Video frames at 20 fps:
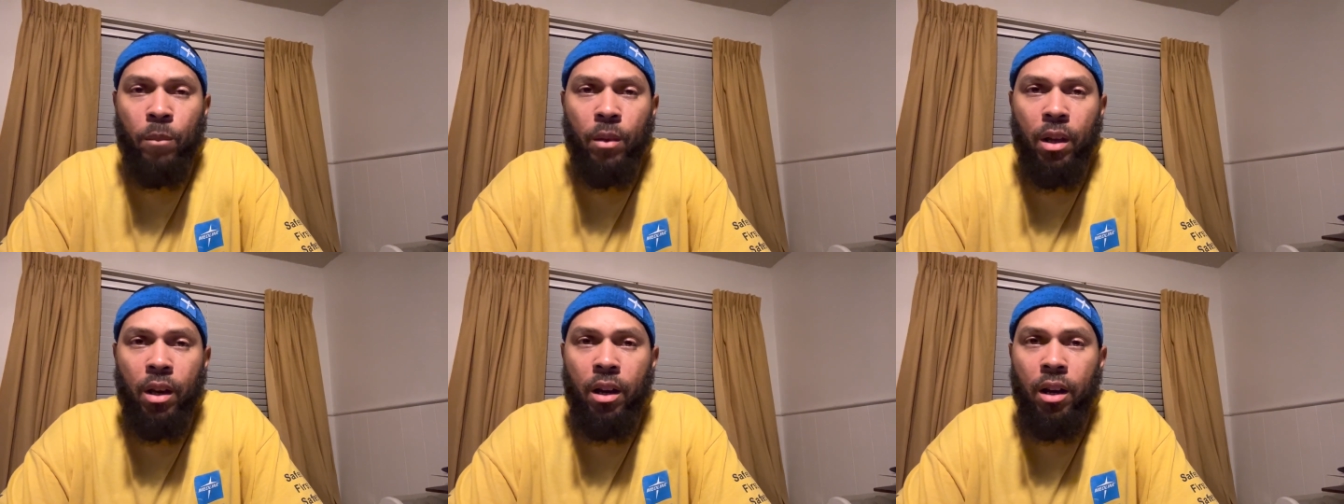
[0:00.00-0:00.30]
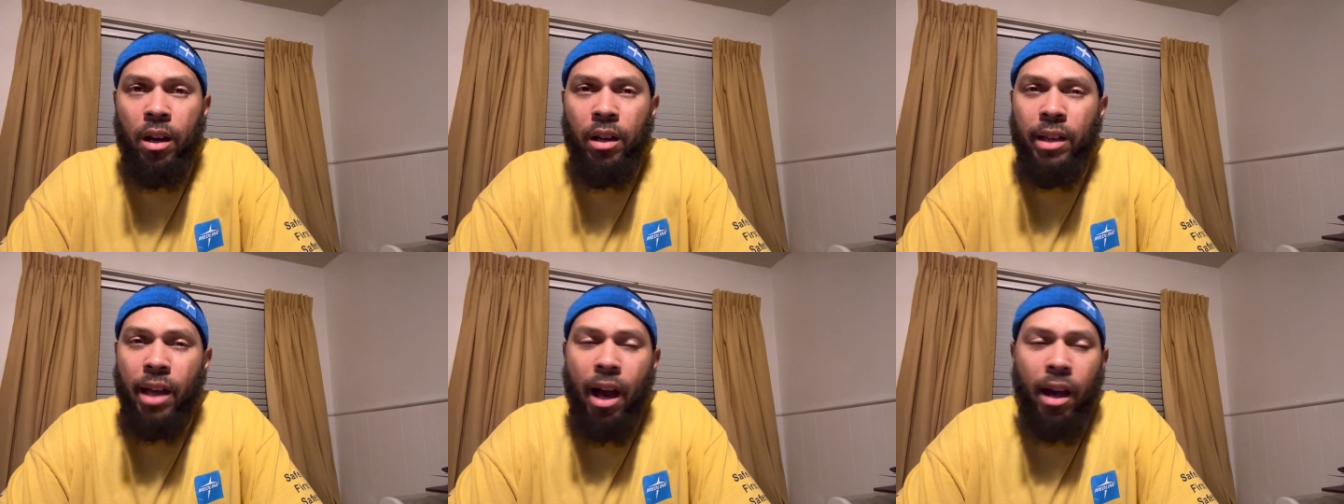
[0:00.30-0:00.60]

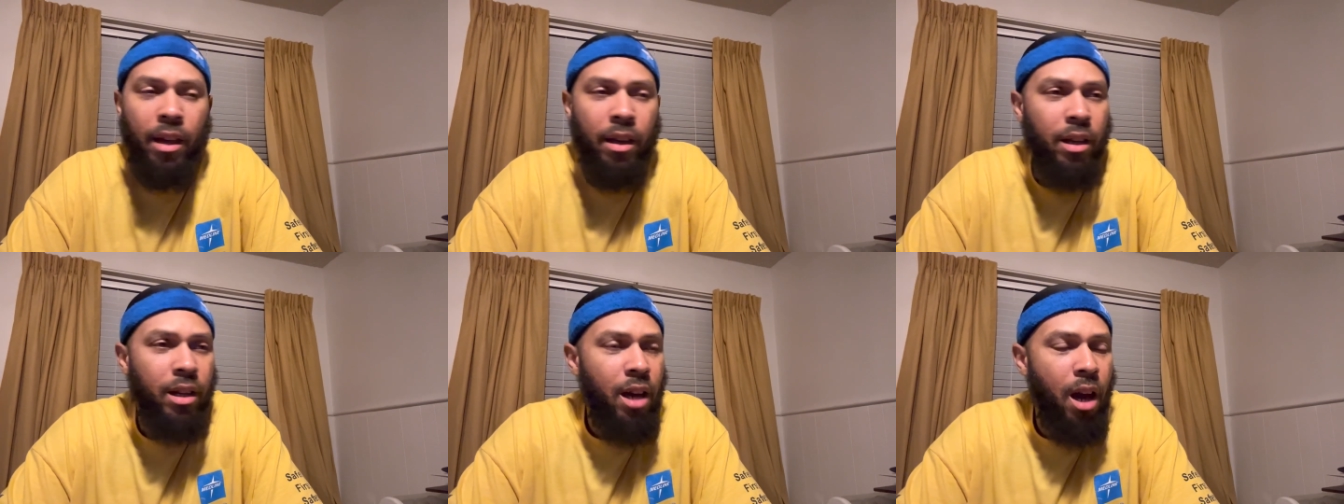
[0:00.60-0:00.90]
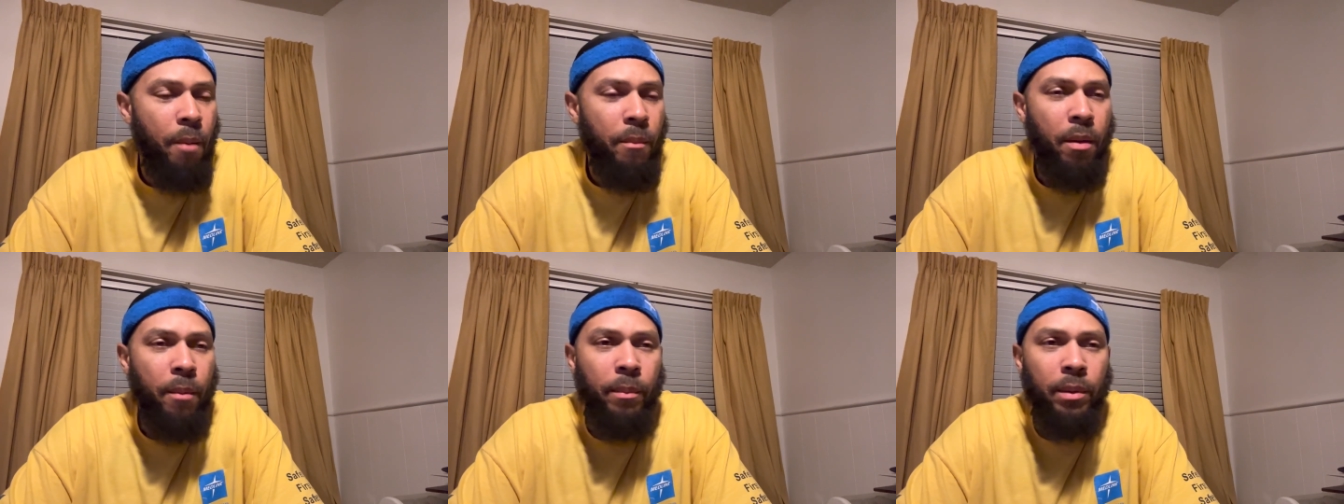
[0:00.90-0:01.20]
Y'all can
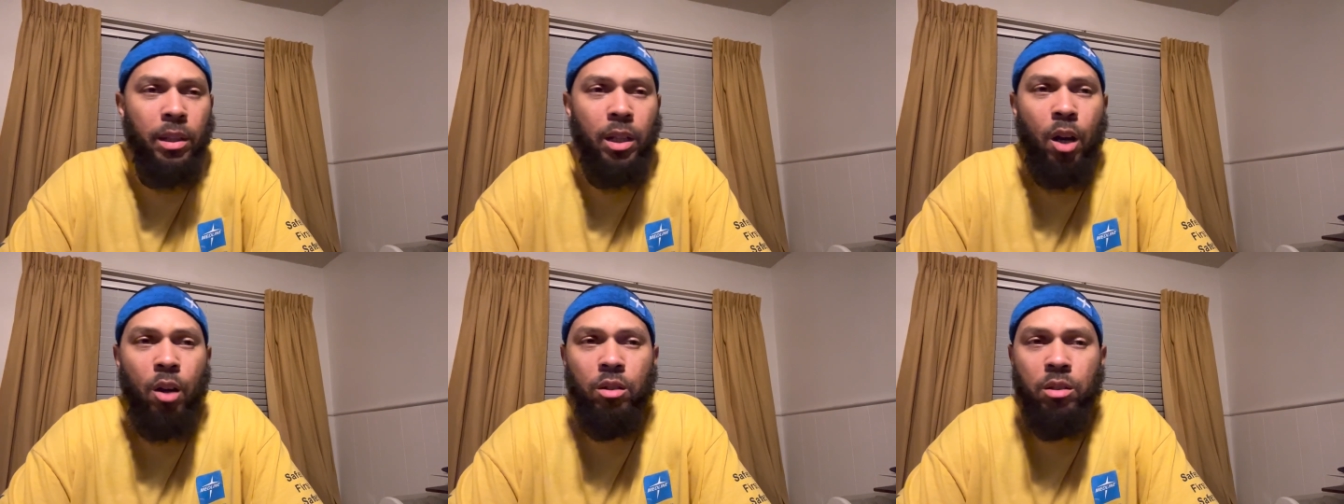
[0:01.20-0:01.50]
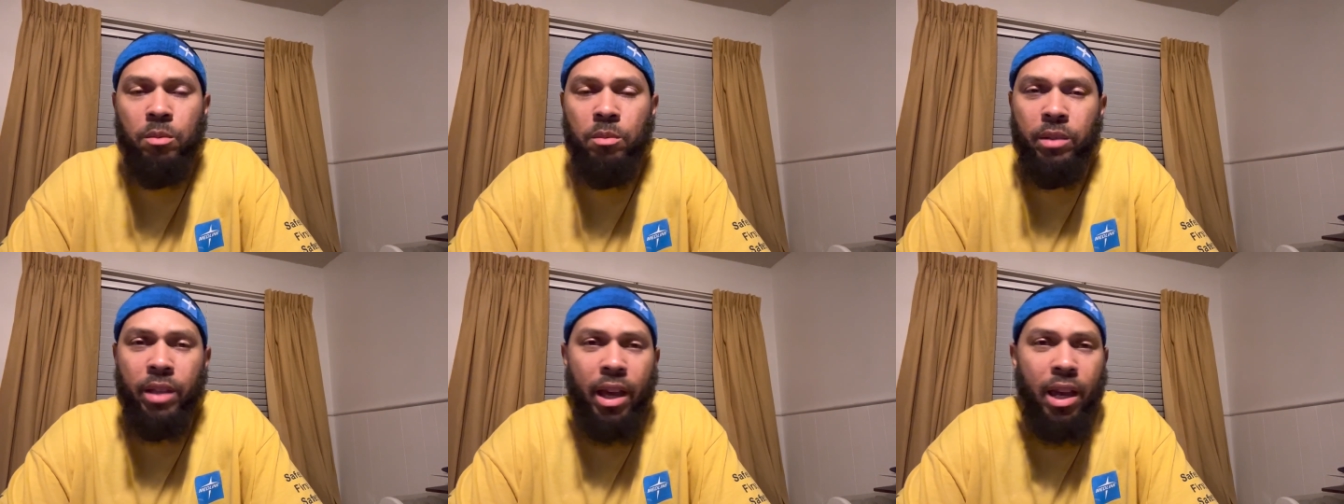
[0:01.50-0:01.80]
comment below
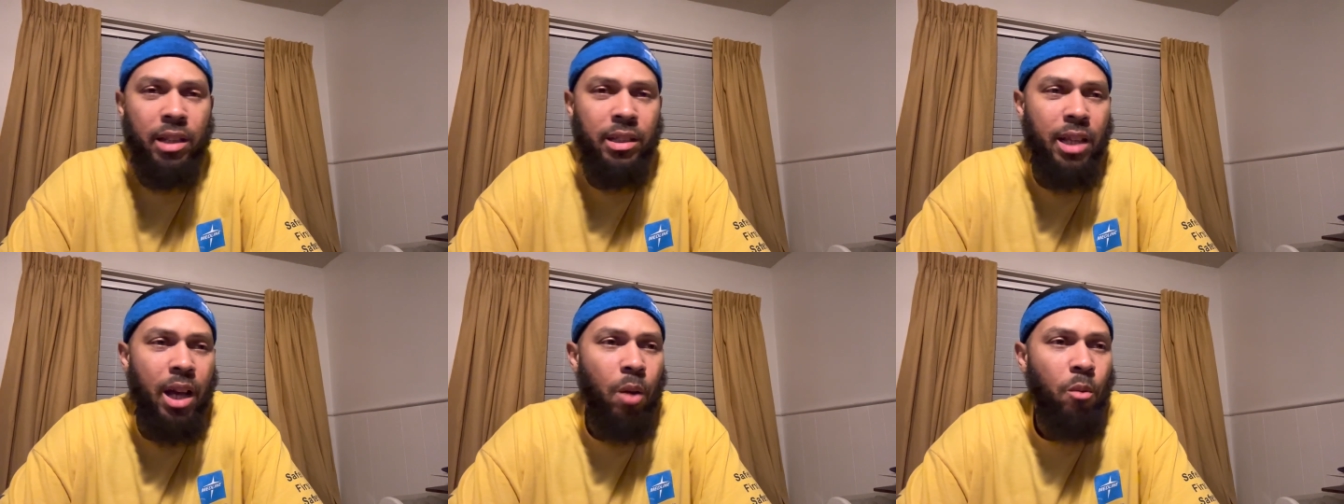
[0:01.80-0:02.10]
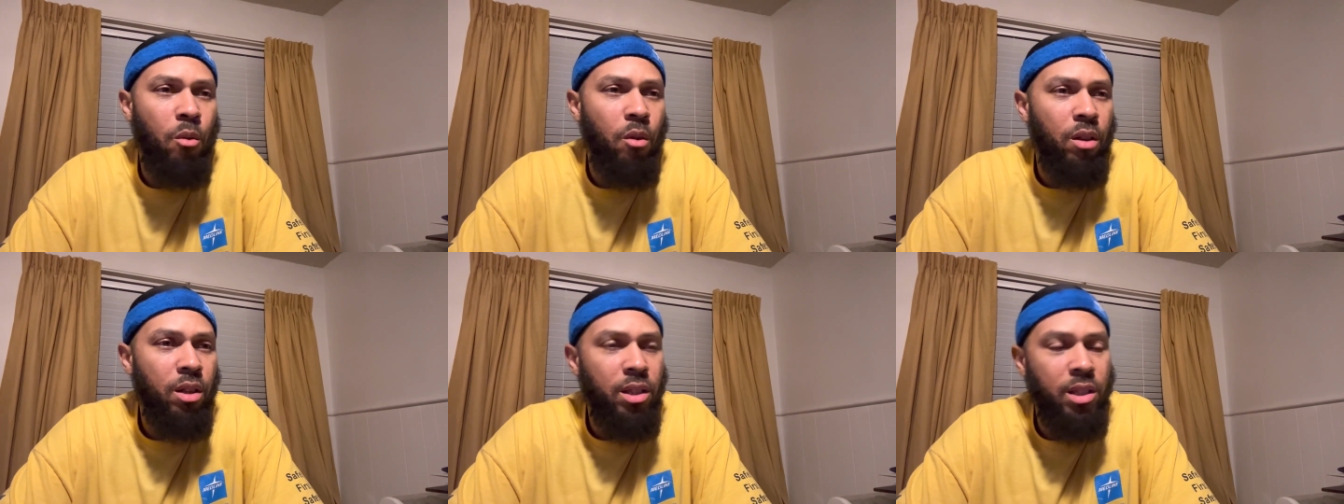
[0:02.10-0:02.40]
some things y'all
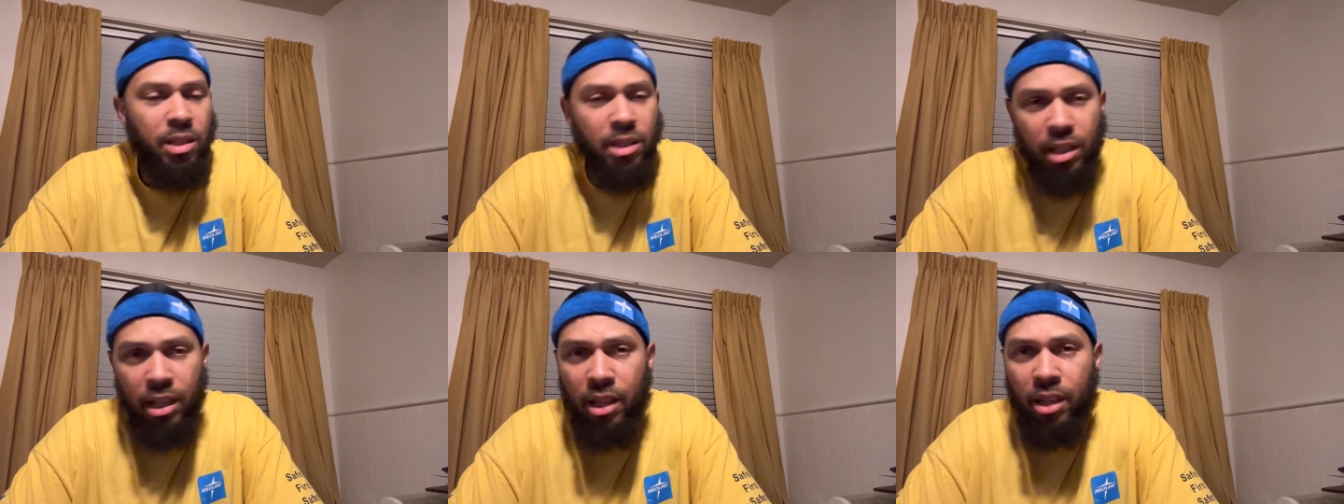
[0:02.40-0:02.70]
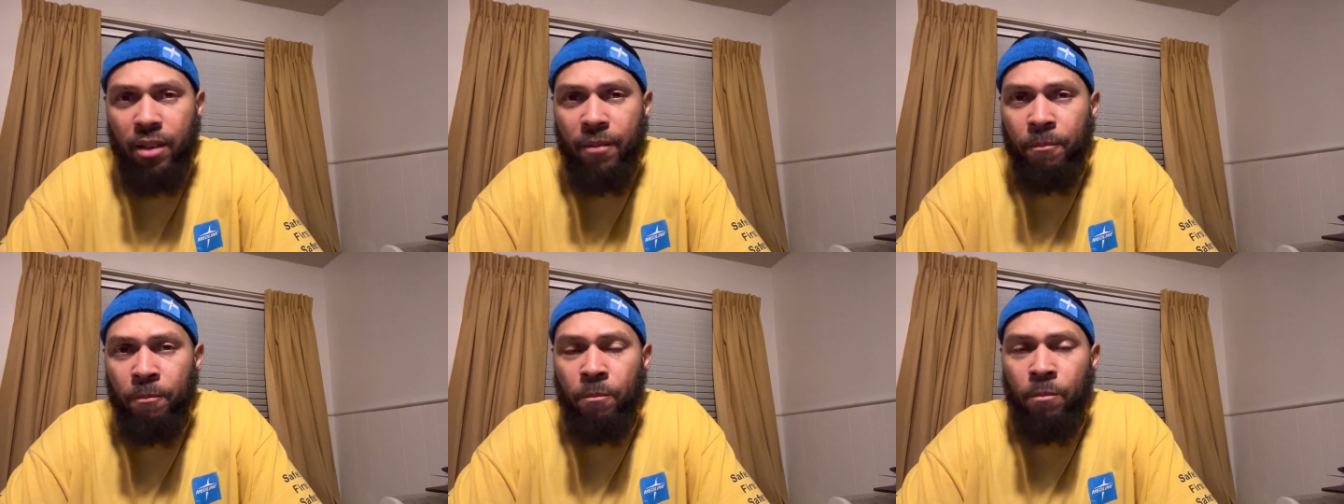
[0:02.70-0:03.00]
want to see